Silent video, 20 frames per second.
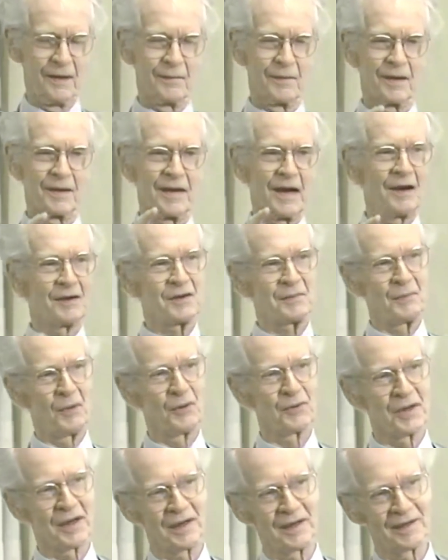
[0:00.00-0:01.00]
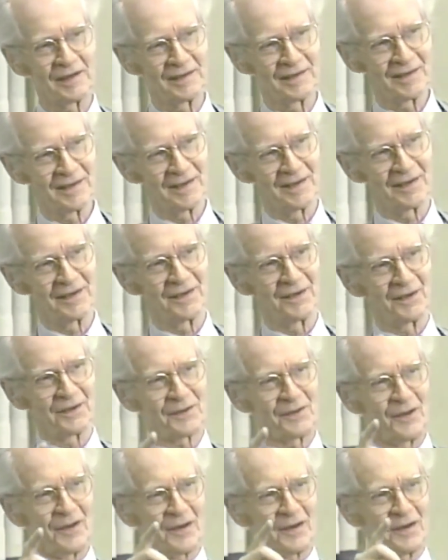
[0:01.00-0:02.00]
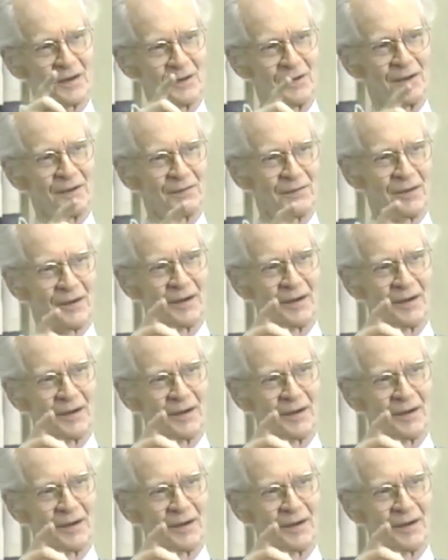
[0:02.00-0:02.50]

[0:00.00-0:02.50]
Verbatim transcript: But now supposing you're talking to a